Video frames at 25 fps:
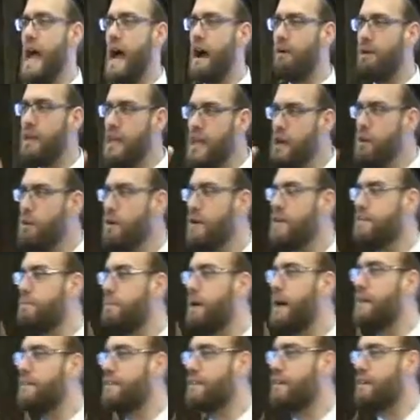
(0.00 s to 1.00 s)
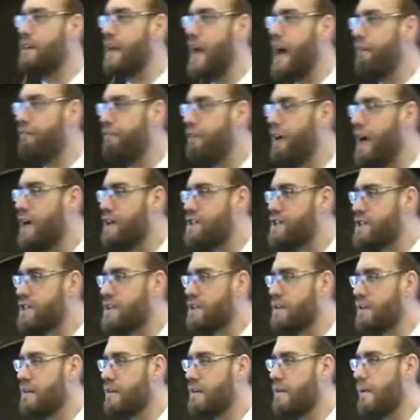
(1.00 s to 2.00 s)
how he was Meiser
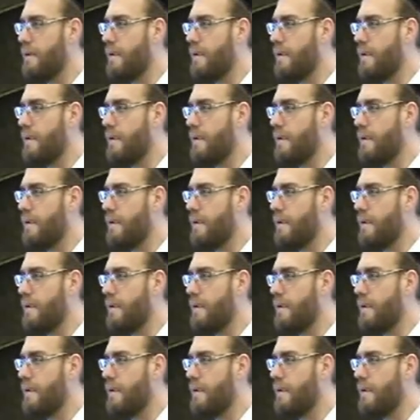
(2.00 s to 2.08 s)
Nefesh.